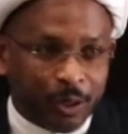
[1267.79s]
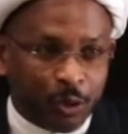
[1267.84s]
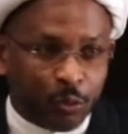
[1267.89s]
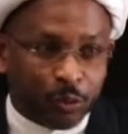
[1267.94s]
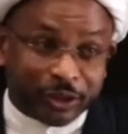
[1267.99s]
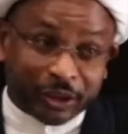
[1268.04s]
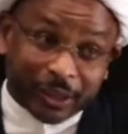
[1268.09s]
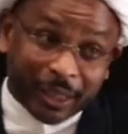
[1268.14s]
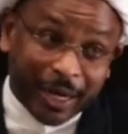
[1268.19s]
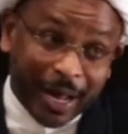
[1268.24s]

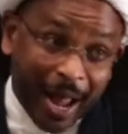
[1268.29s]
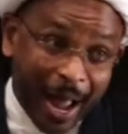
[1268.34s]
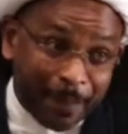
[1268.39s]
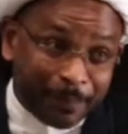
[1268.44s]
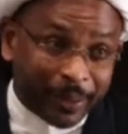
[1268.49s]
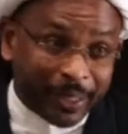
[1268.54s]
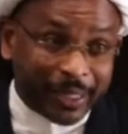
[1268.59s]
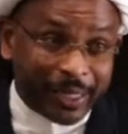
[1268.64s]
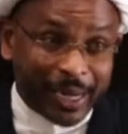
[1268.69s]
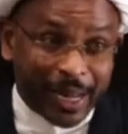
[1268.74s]
What's going to
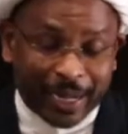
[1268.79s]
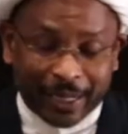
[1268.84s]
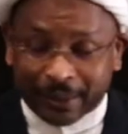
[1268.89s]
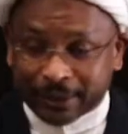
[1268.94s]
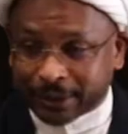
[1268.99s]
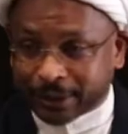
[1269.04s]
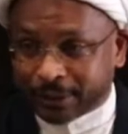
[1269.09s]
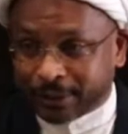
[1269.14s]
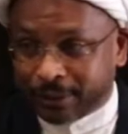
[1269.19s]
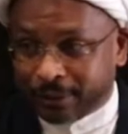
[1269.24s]
happen
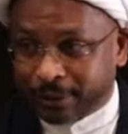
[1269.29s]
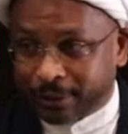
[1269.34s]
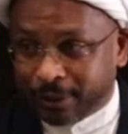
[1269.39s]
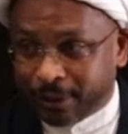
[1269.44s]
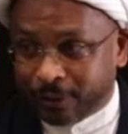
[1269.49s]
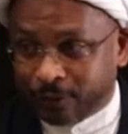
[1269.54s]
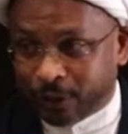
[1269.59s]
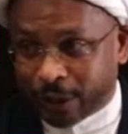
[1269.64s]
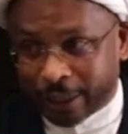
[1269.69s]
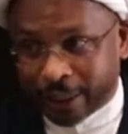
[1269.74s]
next?
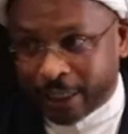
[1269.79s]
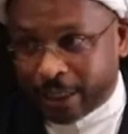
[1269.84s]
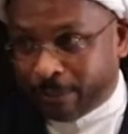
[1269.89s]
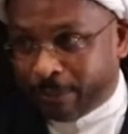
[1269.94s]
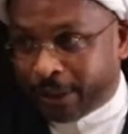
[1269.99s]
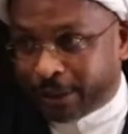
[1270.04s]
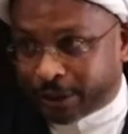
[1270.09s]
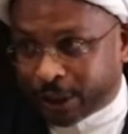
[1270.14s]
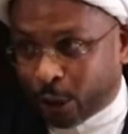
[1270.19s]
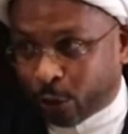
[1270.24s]
The
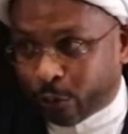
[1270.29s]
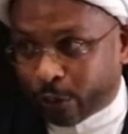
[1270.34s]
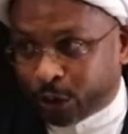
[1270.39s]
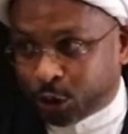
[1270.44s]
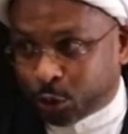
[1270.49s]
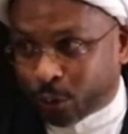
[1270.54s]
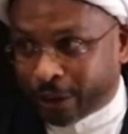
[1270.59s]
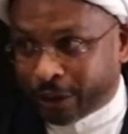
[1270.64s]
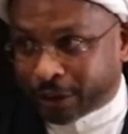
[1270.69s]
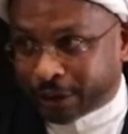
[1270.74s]
enemies, they're
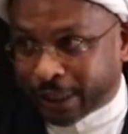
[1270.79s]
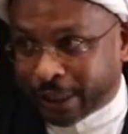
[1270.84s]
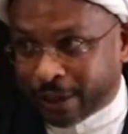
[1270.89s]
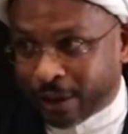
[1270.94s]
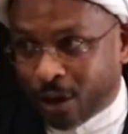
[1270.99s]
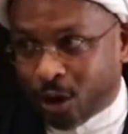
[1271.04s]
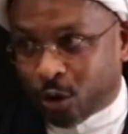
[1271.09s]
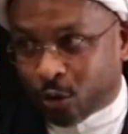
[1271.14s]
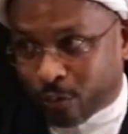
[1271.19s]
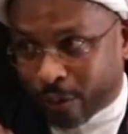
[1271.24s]

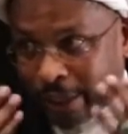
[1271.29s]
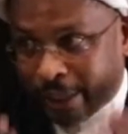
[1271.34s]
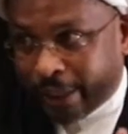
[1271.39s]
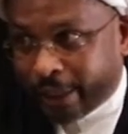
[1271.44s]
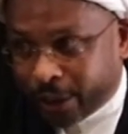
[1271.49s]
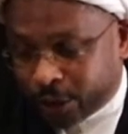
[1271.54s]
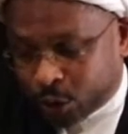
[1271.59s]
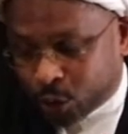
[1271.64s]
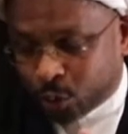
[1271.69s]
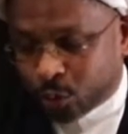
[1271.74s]
rejoicing,
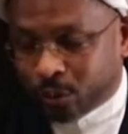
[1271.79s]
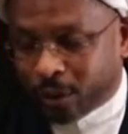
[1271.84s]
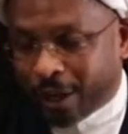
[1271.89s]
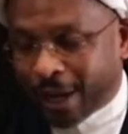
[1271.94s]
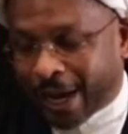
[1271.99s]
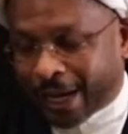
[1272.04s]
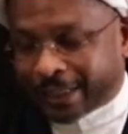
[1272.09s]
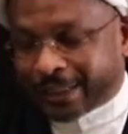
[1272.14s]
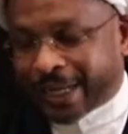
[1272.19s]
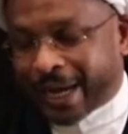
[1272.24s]
ready to
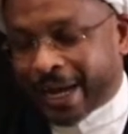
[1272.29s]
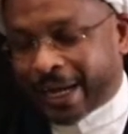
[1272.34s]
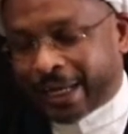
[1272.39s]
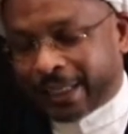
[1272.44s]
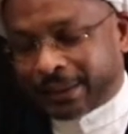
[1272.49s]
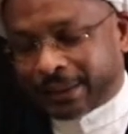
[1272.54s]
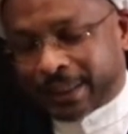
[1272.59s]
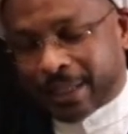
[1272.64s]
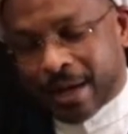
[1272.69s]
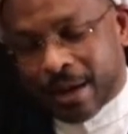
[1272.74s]
attack
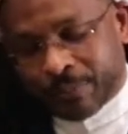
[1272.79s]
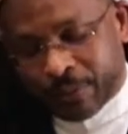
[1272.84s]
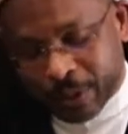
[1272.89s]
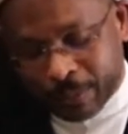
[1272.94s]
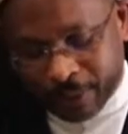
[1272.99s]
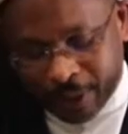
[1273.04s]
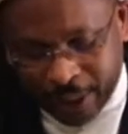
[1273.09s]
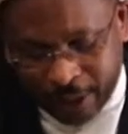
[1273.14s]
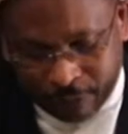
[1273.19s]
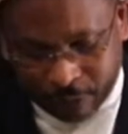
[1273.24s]
Islam. The
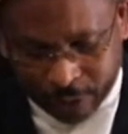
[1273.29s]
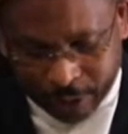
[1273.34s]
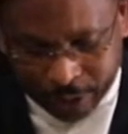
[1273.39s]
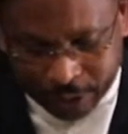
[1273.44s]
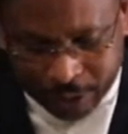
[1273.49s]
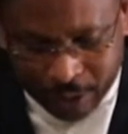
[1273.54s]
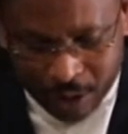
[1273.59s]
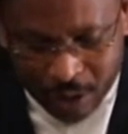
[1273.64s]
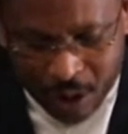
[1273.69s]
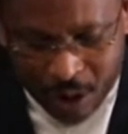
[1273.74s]

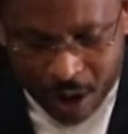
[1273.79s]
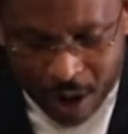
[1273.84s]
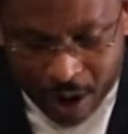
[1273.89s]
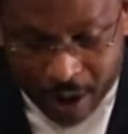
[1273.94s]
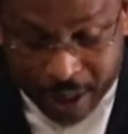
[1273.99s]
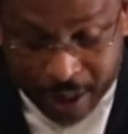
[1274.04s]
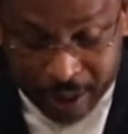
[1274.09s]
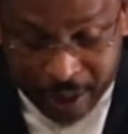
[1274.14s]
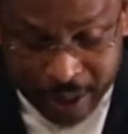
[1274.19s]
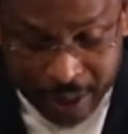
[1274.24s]
believers
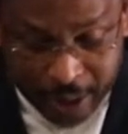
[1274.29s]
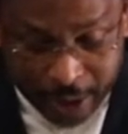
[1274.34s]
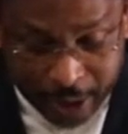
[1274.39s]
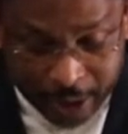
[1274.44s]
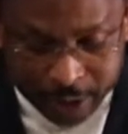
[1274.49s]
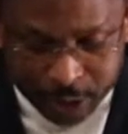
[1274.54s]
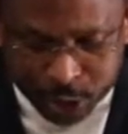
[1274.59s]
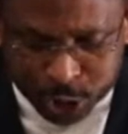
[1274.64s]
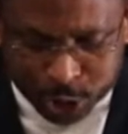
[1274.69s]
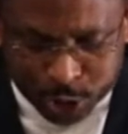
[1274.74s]
are
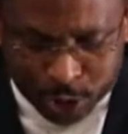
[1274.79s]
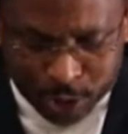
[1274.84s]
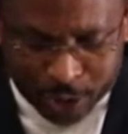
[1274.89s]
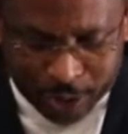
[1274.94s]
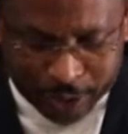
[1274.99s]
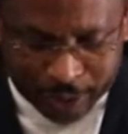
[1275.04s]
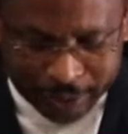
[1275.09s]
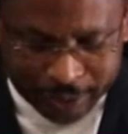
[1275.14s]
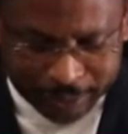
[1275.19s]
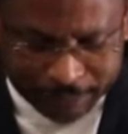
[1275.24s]

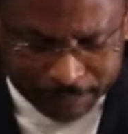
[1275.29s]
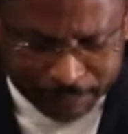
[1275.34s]
concerned.